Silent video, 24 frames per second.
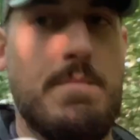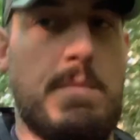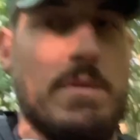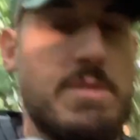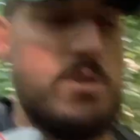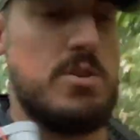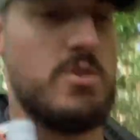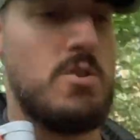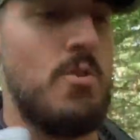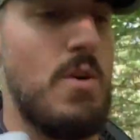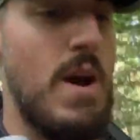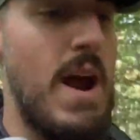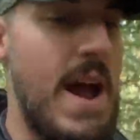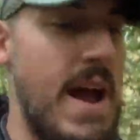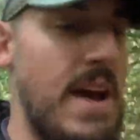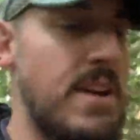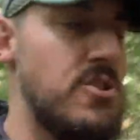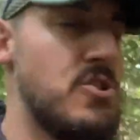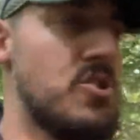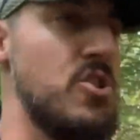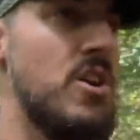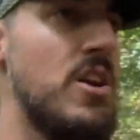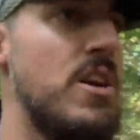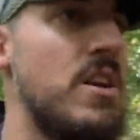much
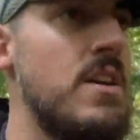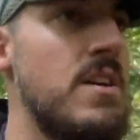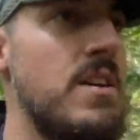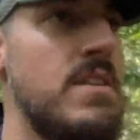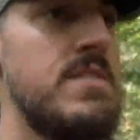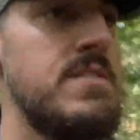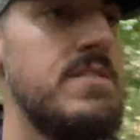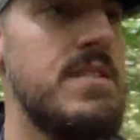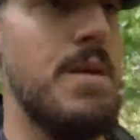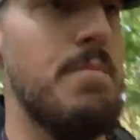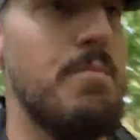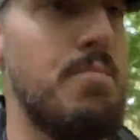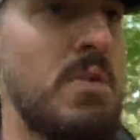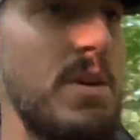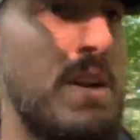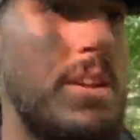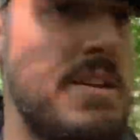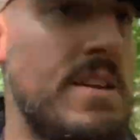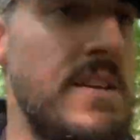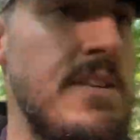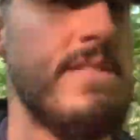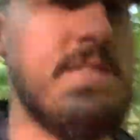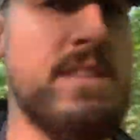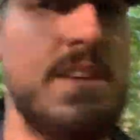crashed. Slept pretty
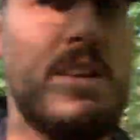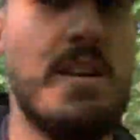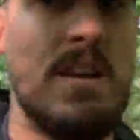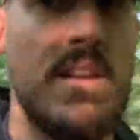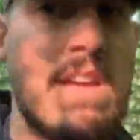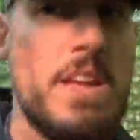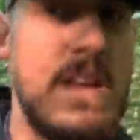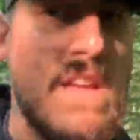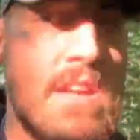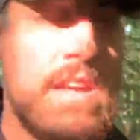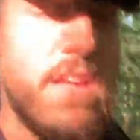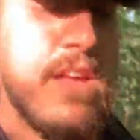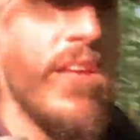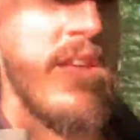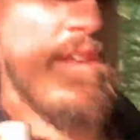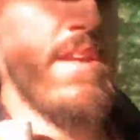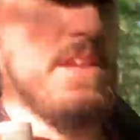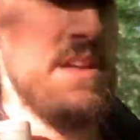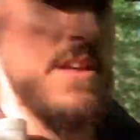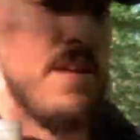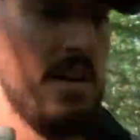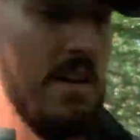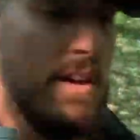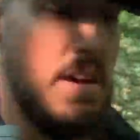decent.
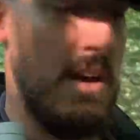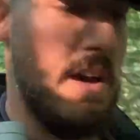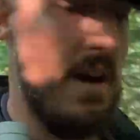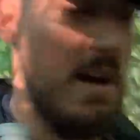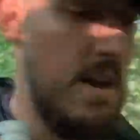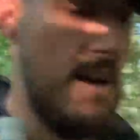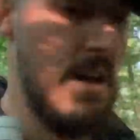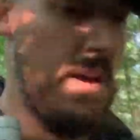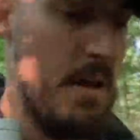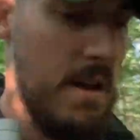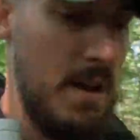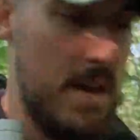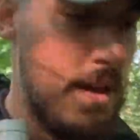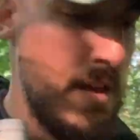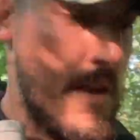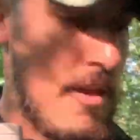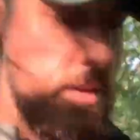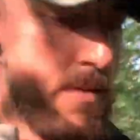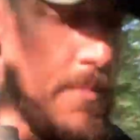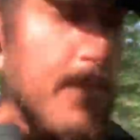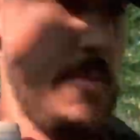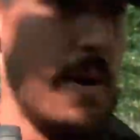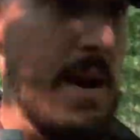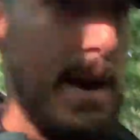Uh,
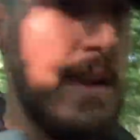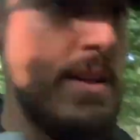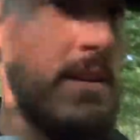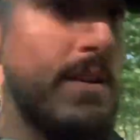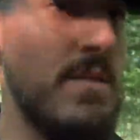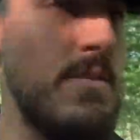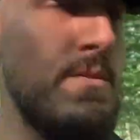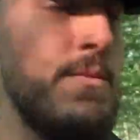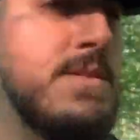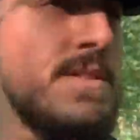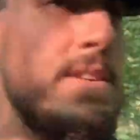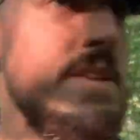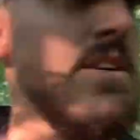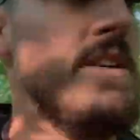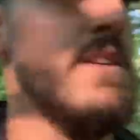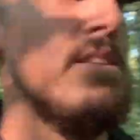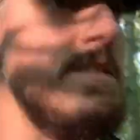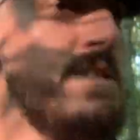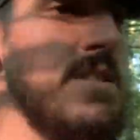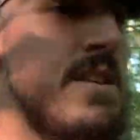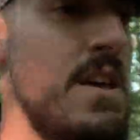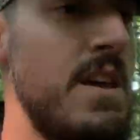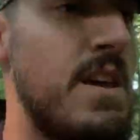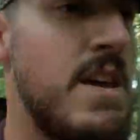bad news
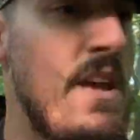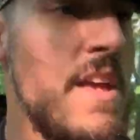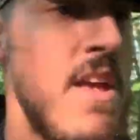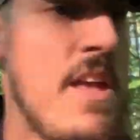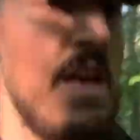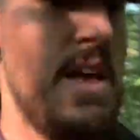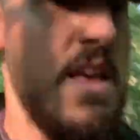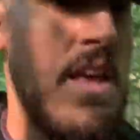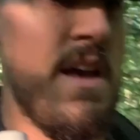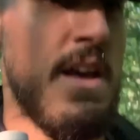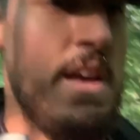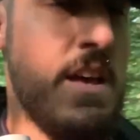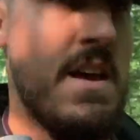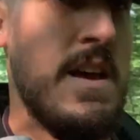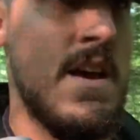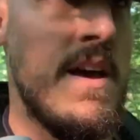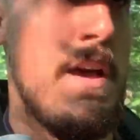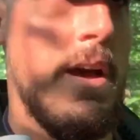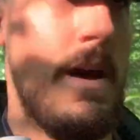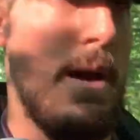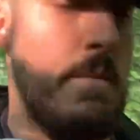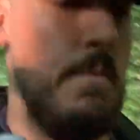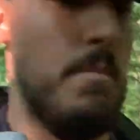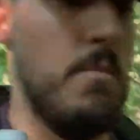is
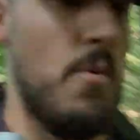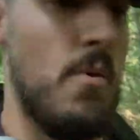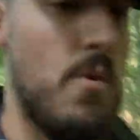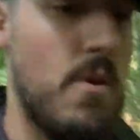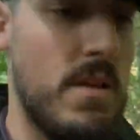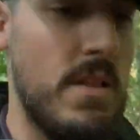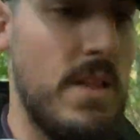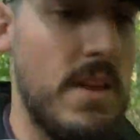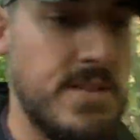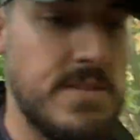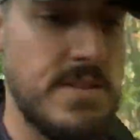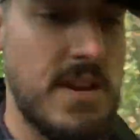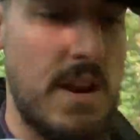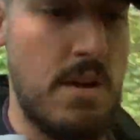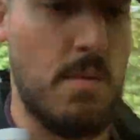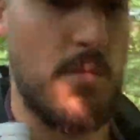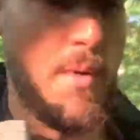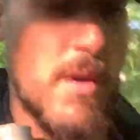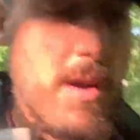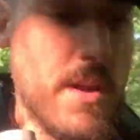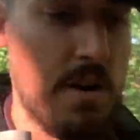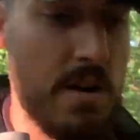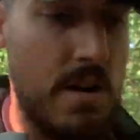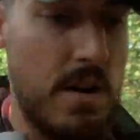I'm more or less out of
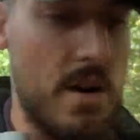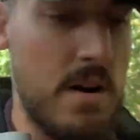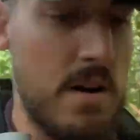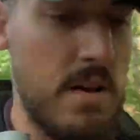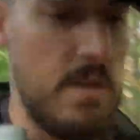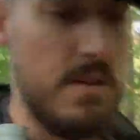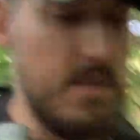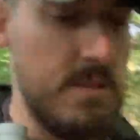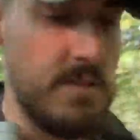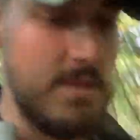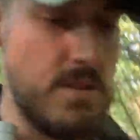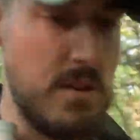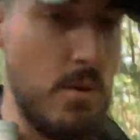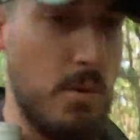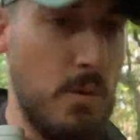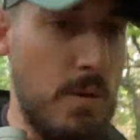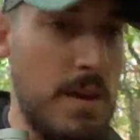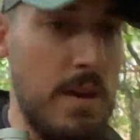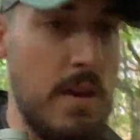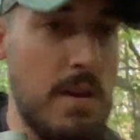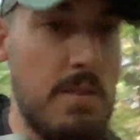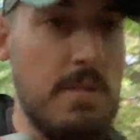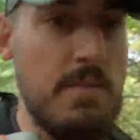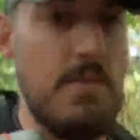water until
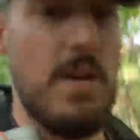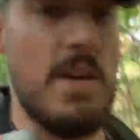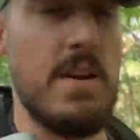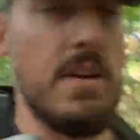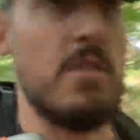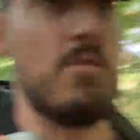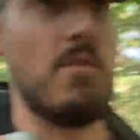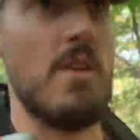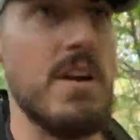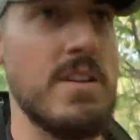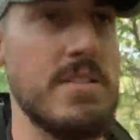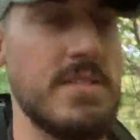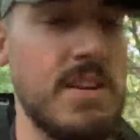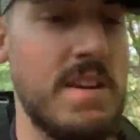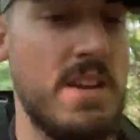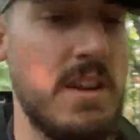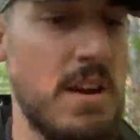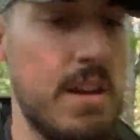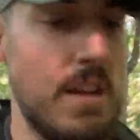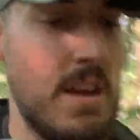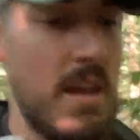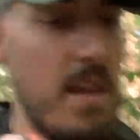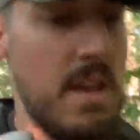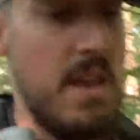we find a
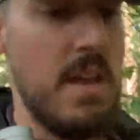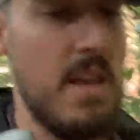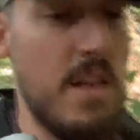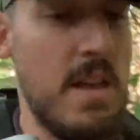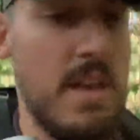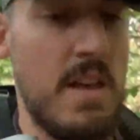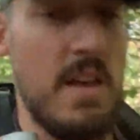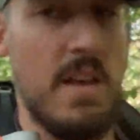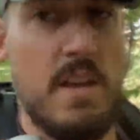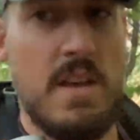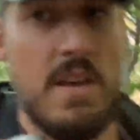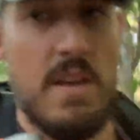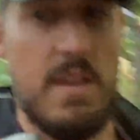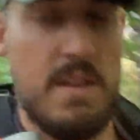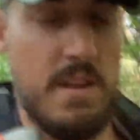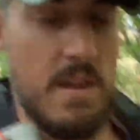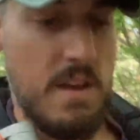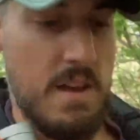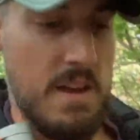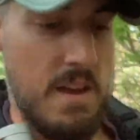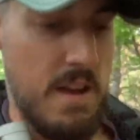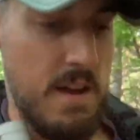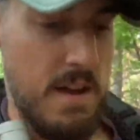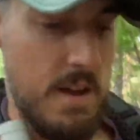crossing.
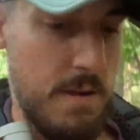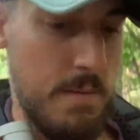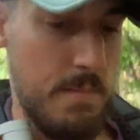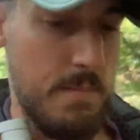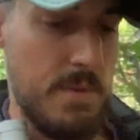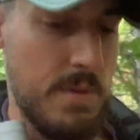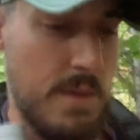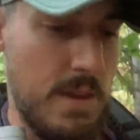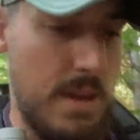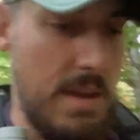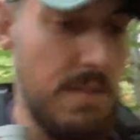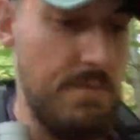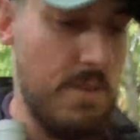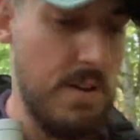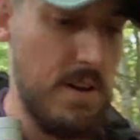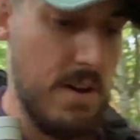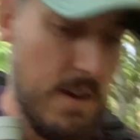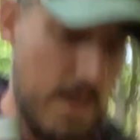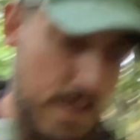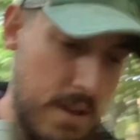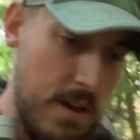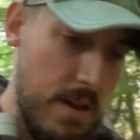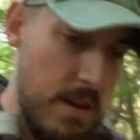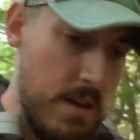Um,
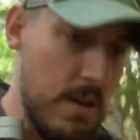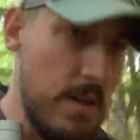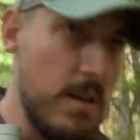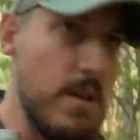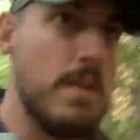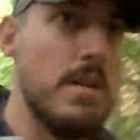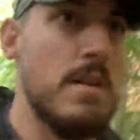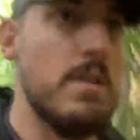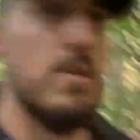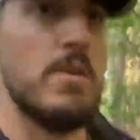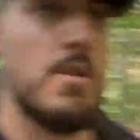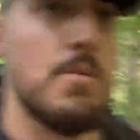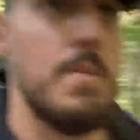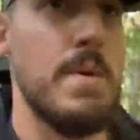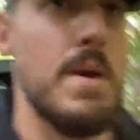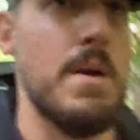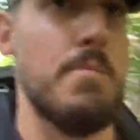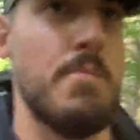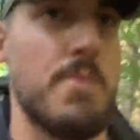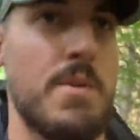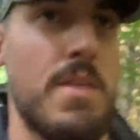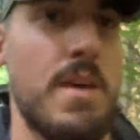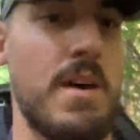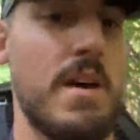Eva hooked me
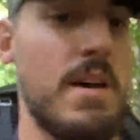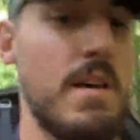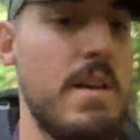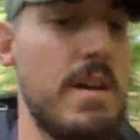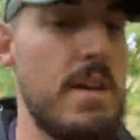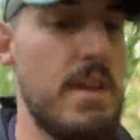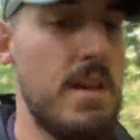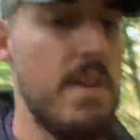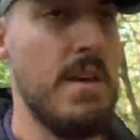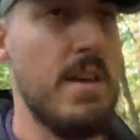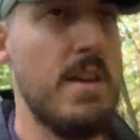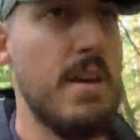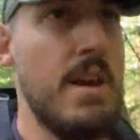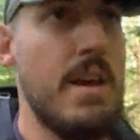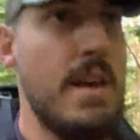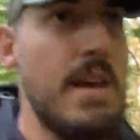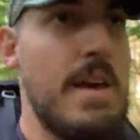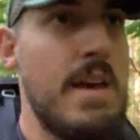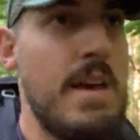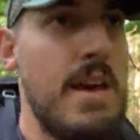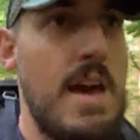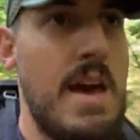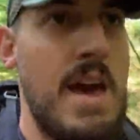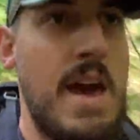up with a
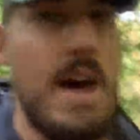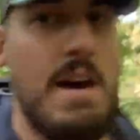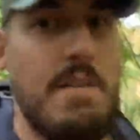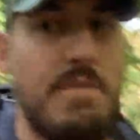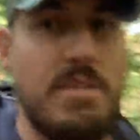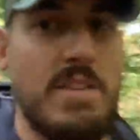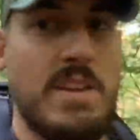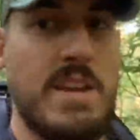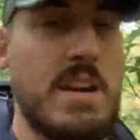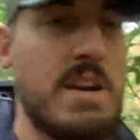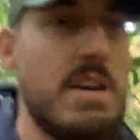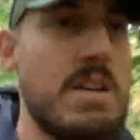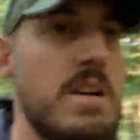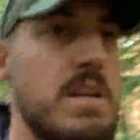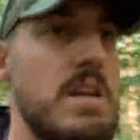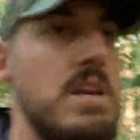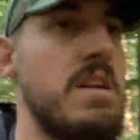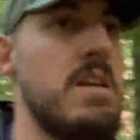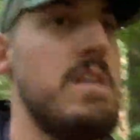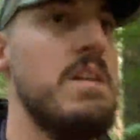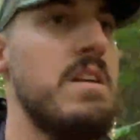half liter.